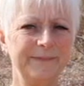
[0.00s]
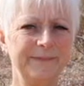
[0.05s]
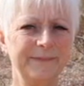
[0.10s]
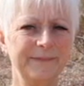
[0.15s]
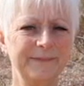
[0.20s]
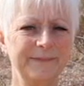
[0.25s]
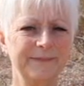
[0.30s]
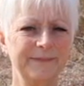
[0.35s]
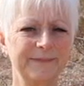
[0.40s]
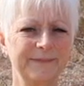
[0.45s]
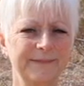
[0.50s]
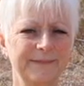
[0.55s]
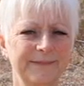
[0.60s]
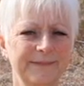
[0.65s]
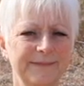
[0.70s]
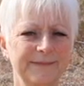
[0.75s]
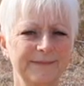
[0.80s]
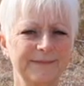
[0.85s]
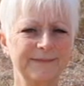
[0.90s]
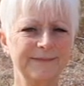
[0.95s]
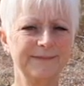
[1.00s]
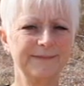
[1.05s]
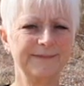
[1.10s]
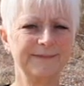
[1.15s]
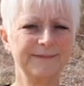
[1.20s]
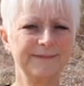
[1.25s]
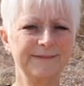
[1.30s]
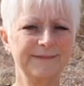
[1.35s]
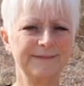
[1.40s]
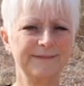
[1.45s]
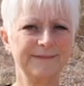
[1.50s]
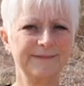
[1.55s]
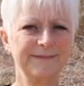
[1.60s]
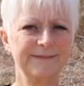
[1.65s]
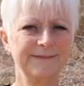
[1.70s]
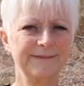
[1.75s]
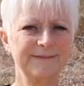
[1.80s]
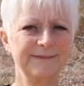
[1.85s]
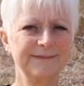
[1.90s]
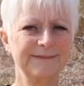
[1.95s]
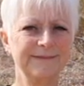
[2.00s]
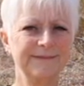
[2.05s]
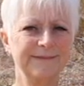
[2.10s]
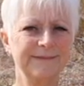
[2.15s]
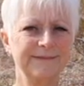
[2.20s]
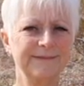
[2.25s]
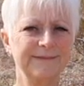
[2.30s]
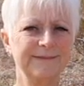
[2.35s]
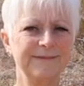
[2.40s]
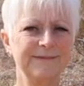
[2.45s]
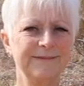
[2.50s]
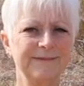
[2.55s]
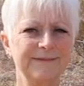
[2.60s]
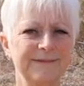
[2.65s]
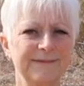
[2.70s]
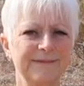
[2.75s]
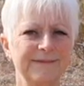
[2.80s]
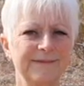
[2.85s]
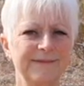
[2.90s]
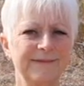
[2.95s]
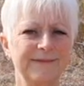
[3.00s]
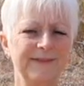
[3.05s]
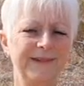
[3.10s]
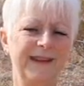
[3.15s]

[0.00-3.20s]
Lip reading: This person isn't speaking.